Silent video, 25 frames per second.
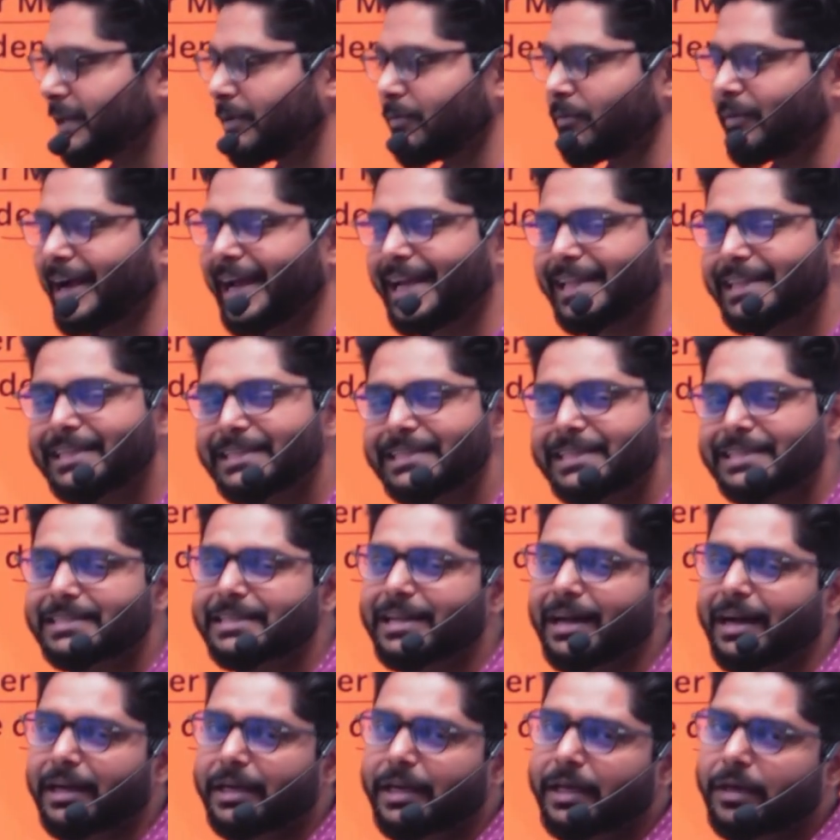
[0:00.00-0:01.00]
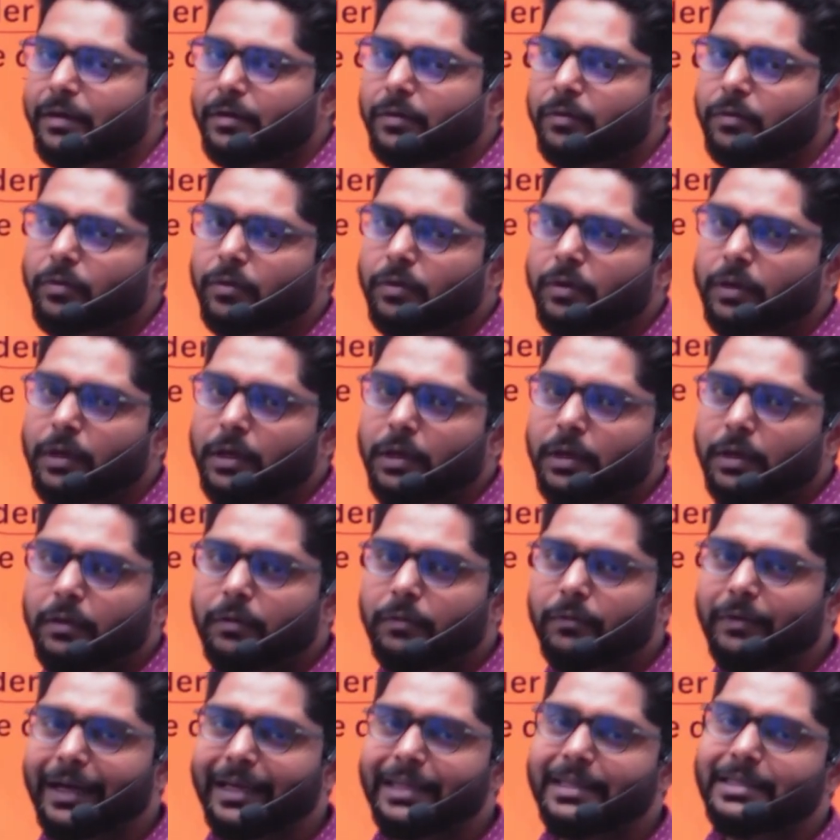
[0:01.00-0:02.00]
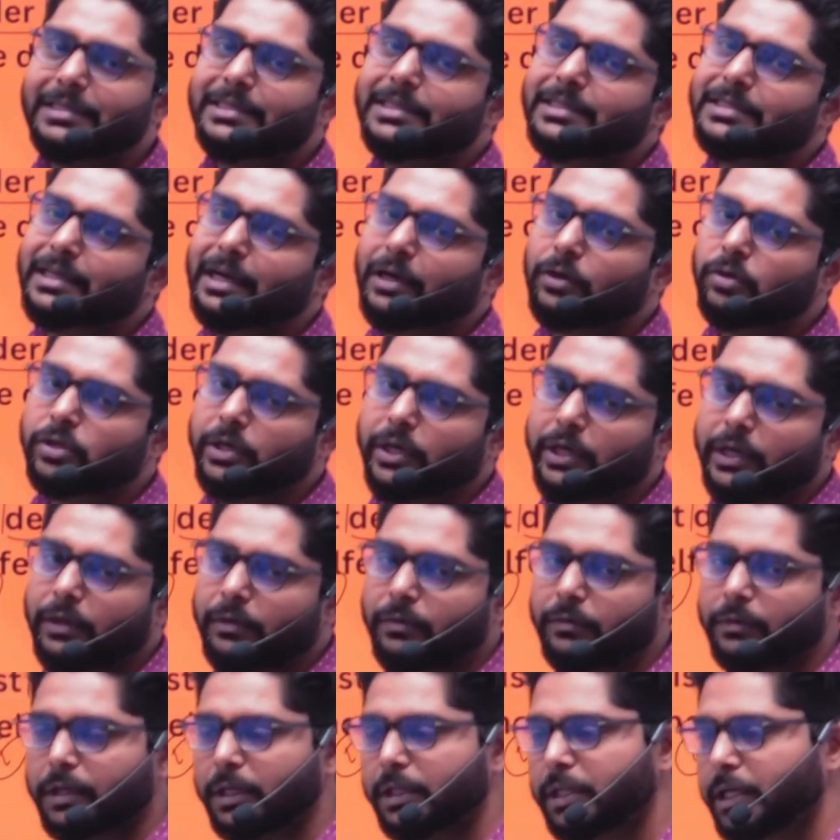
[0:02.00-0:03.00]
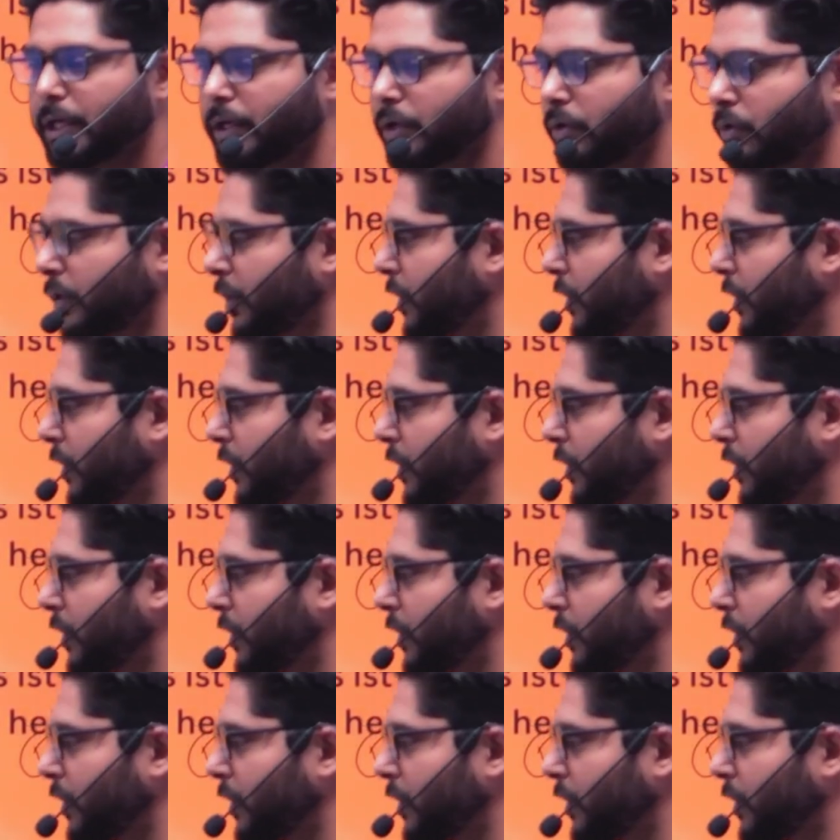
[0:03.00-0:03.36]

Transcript: ki why this is dative, why this is accusative. Nothing you